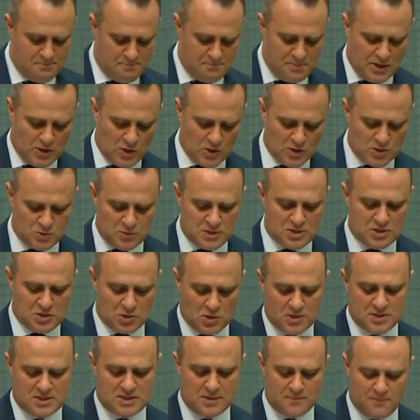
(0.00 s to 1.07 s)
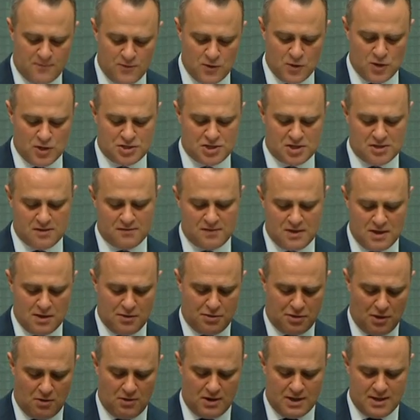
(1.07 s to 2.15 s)
because we saw a subversion of the
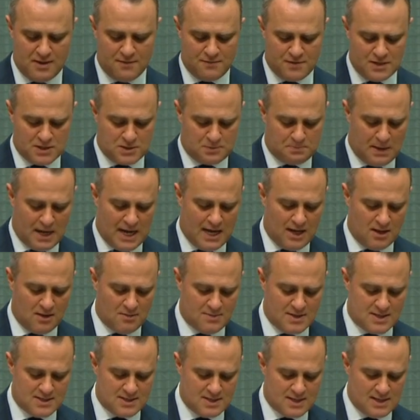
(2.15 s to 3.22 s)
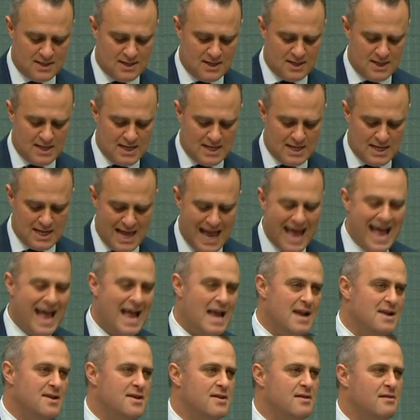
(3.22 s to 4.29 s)
authority of this parliament
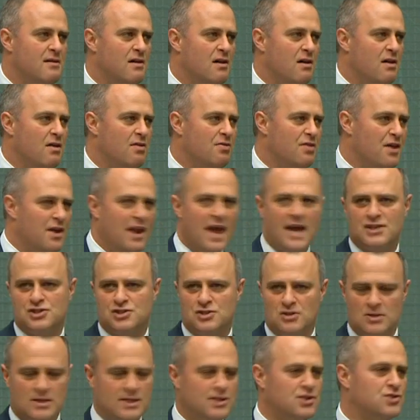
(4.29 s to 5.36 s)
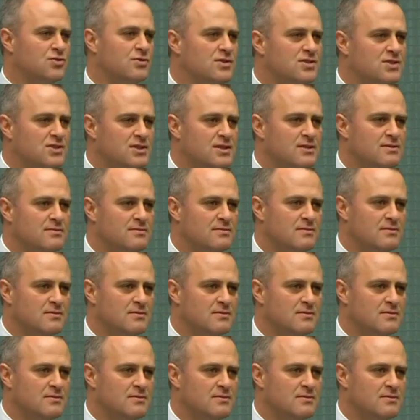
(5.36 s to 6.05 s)
and the national interest.